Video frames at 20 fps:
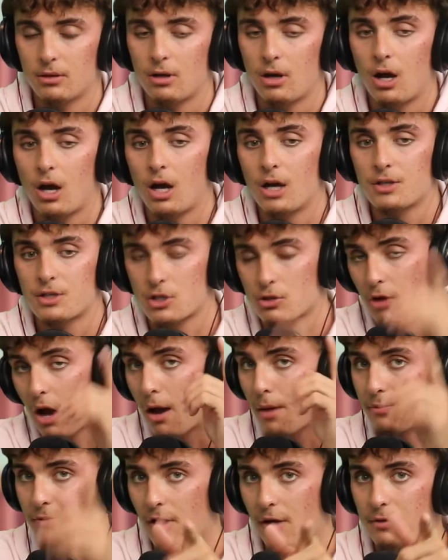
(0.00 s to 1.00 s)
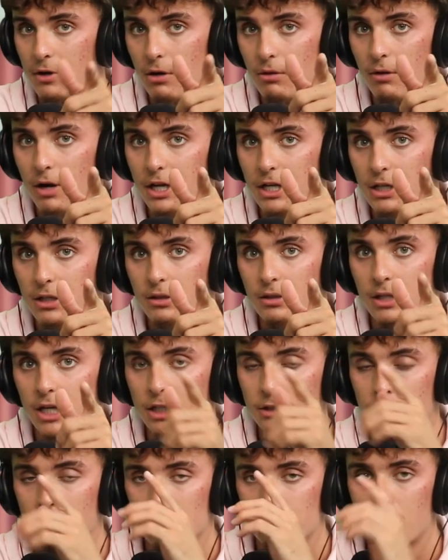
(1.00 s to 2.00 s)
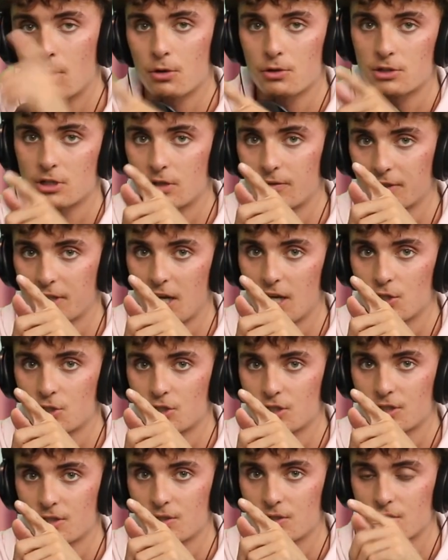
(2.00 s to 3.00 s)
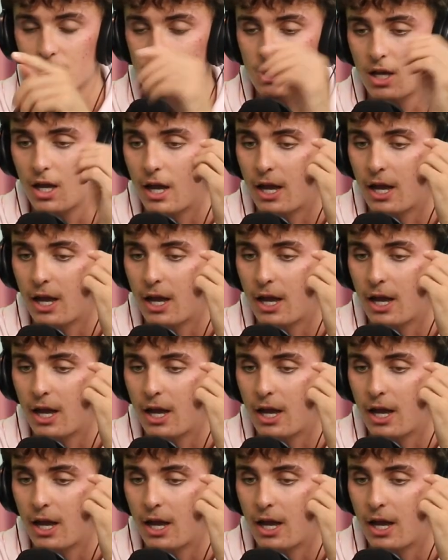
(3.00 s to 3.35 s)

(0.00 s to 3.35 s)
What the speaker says: Subscribe if you haven't already. Hit those post notifications.